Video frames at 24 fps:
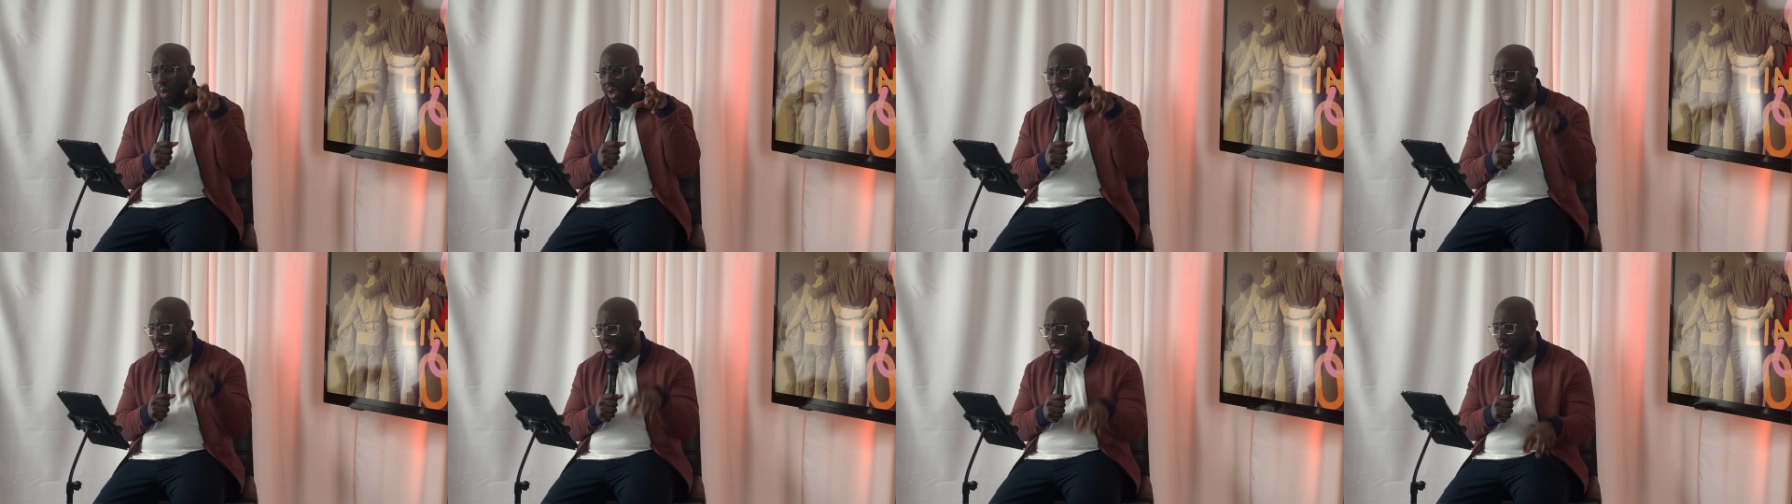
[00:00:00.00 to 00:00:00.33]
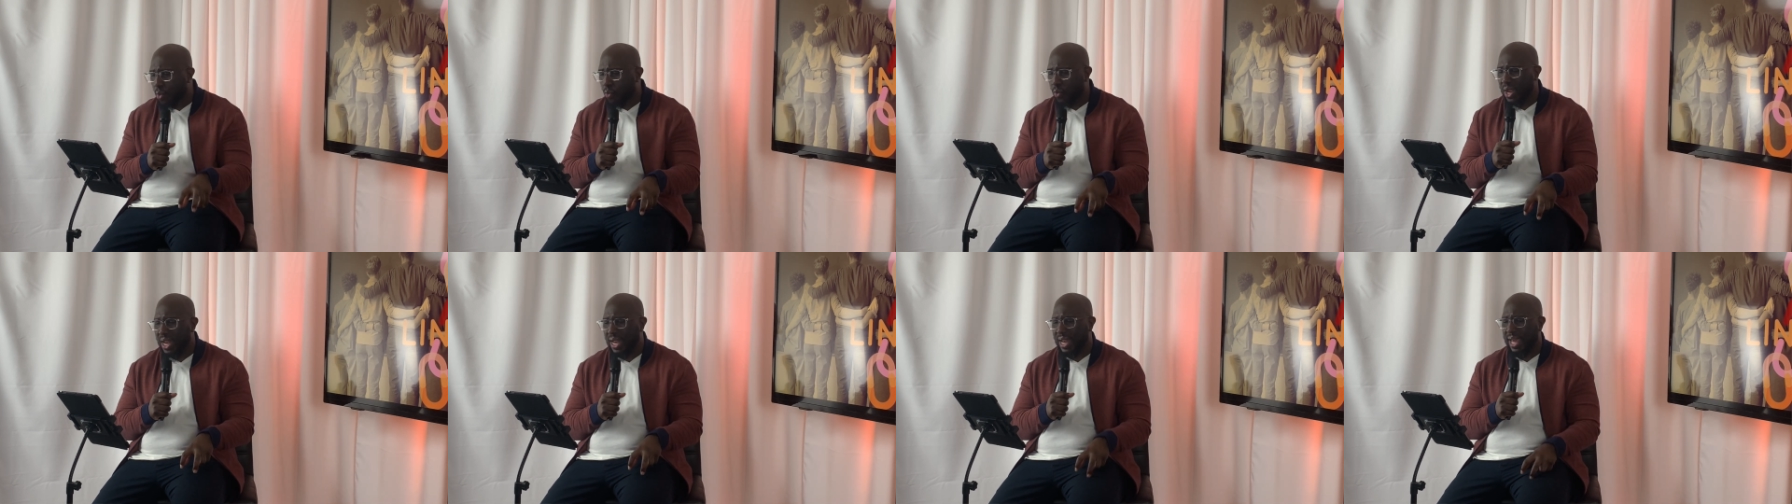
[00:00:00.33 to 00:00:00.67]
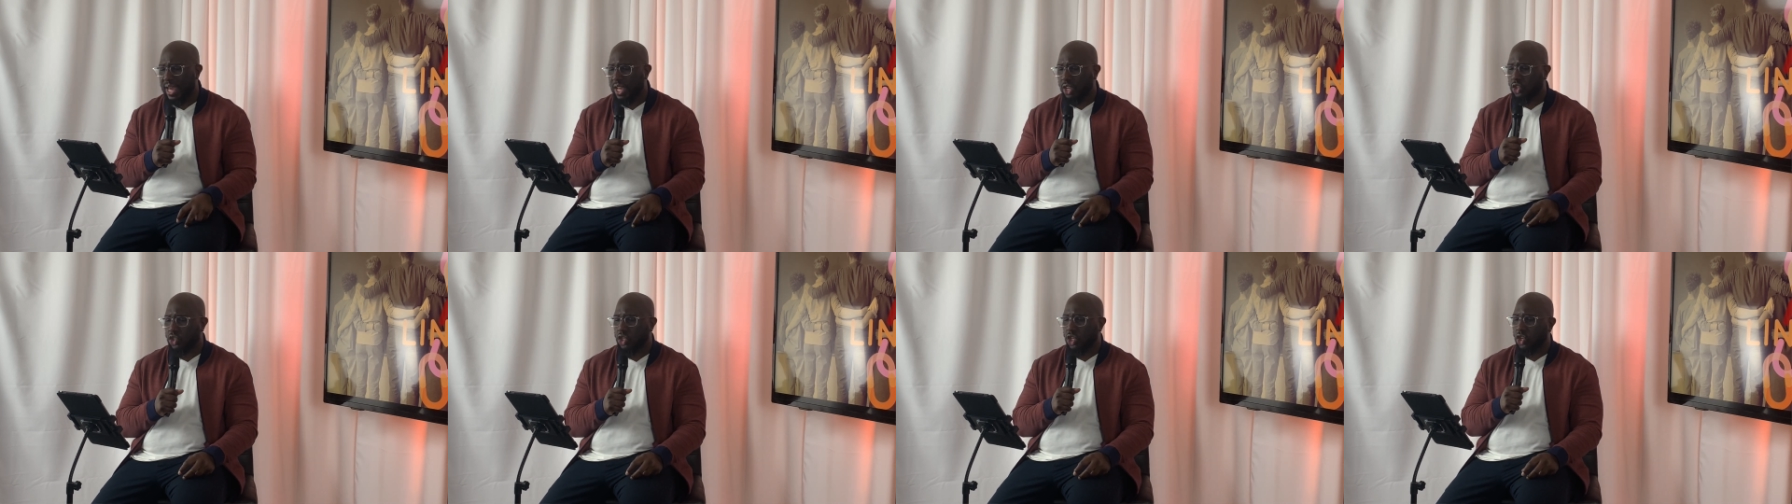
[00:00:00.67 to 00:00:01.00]
in a
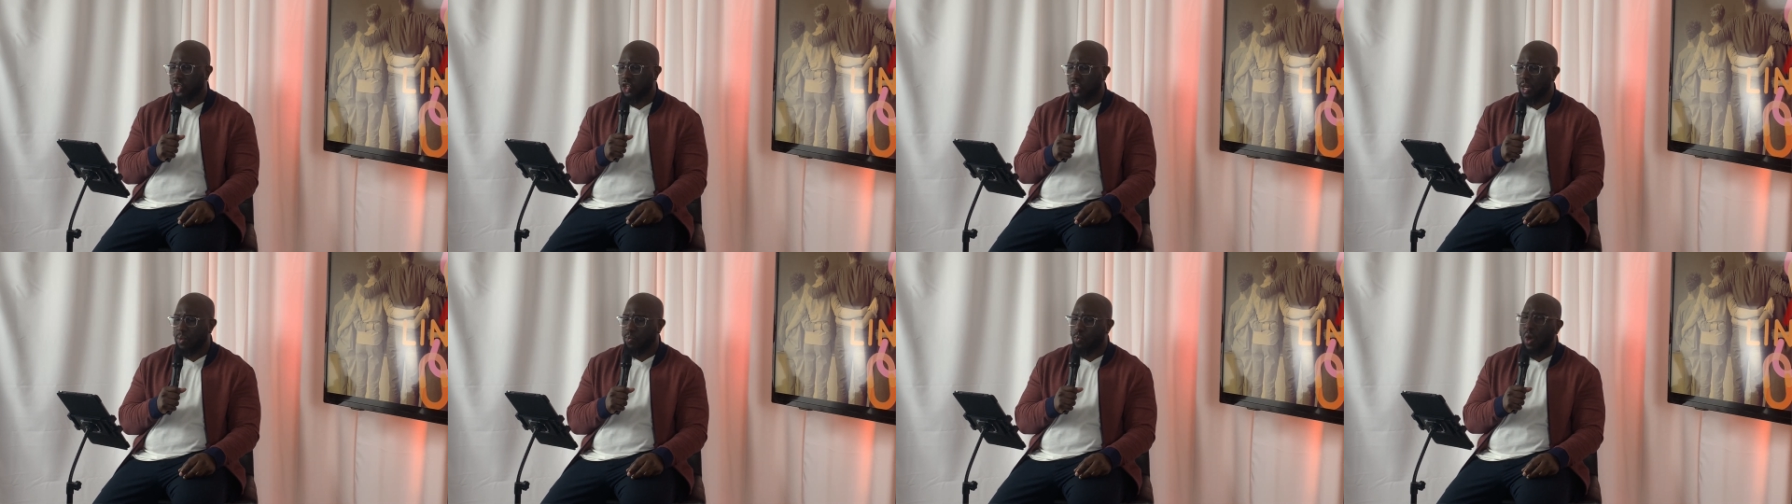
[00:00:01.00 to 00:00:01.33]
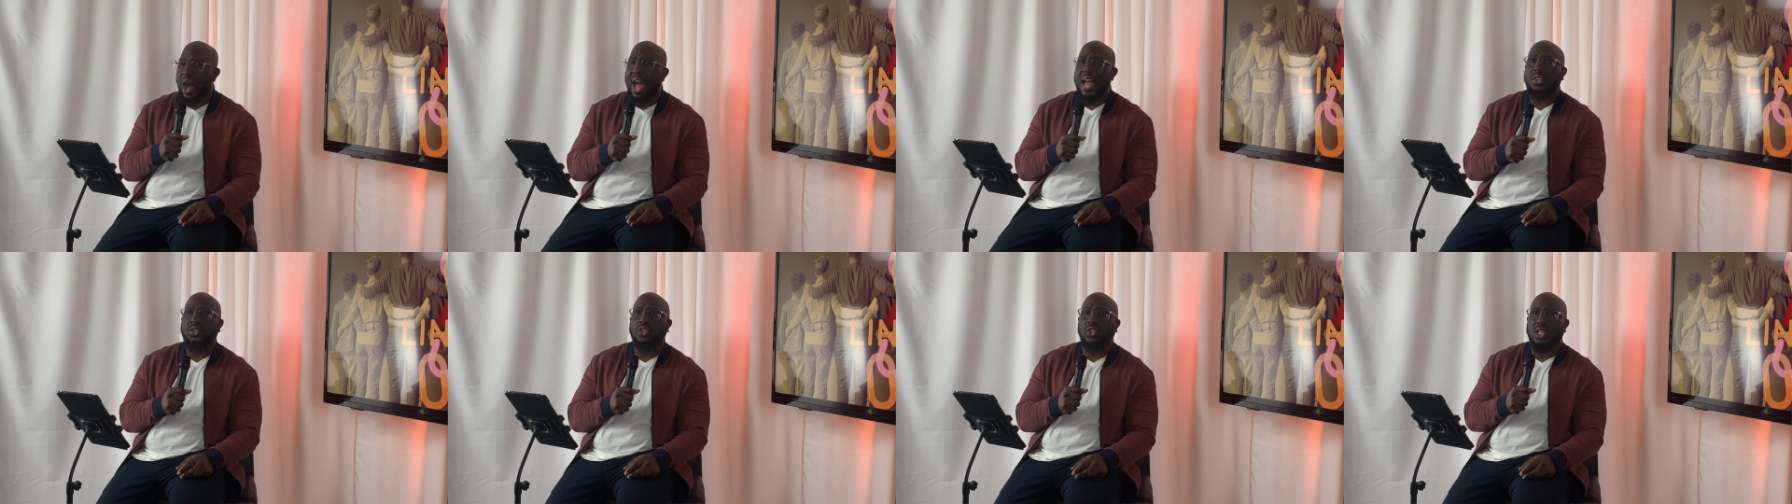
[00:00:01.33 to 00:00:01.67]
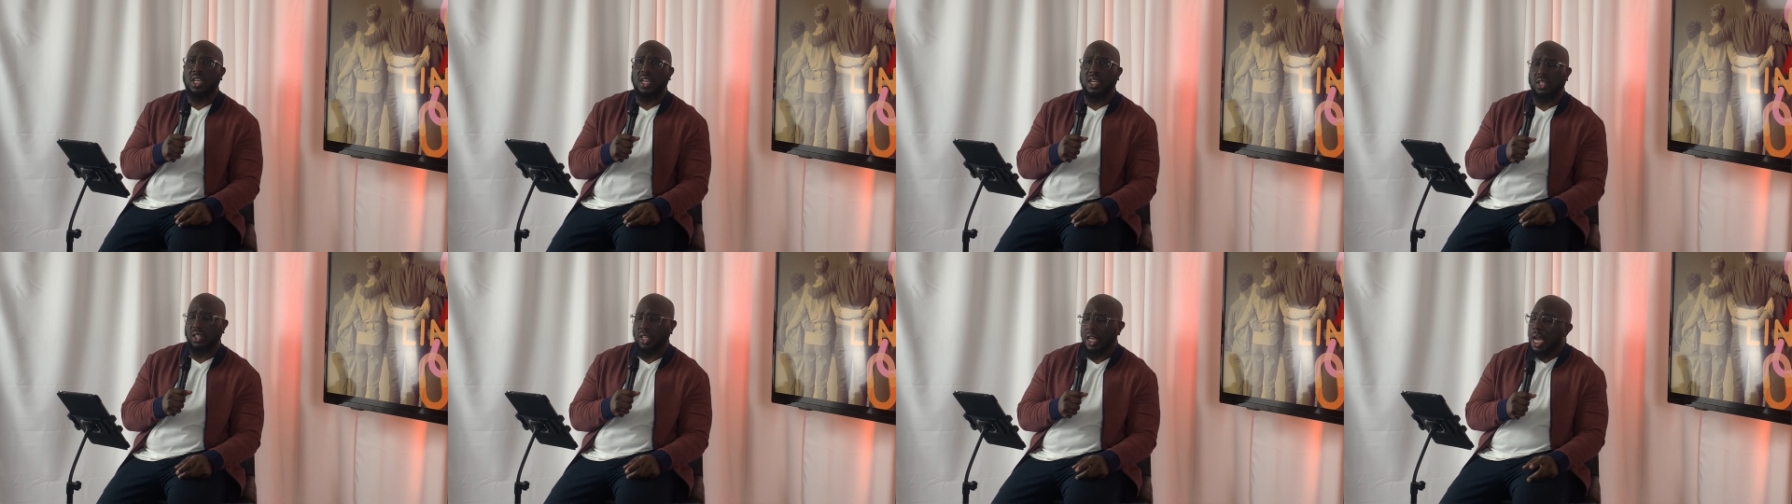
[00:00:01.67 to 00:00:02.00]
relationship, watch
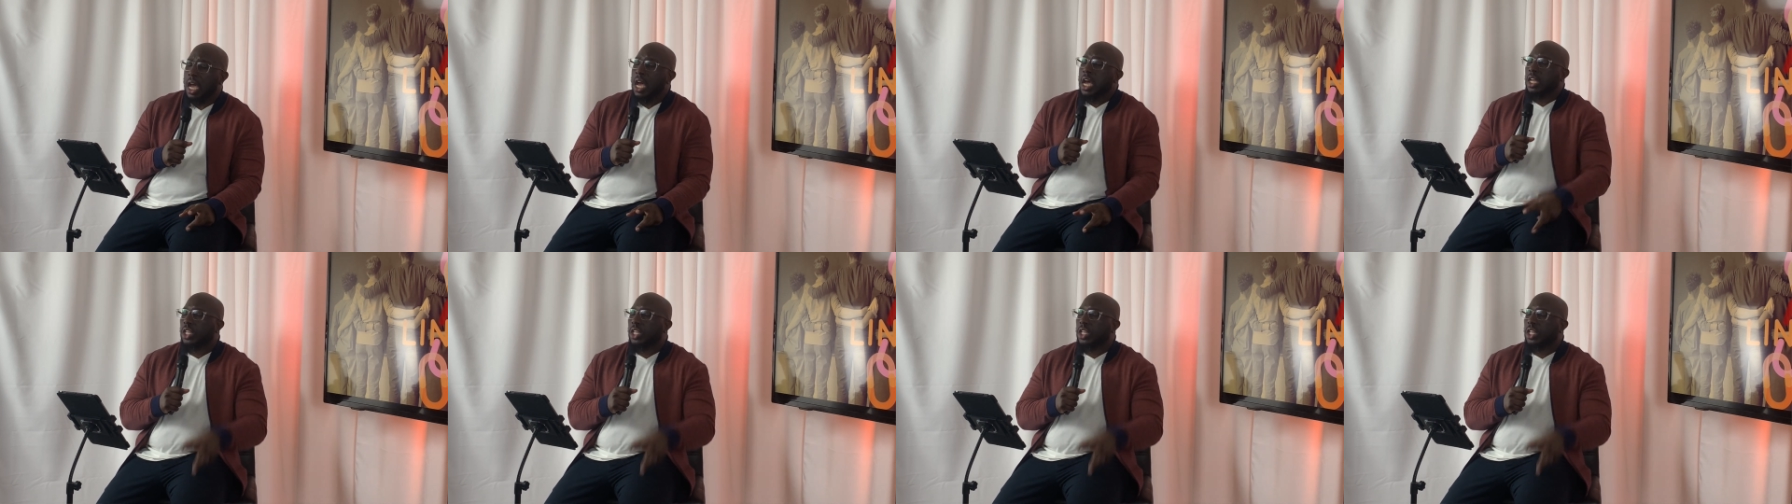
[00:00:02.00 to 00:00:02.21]
this.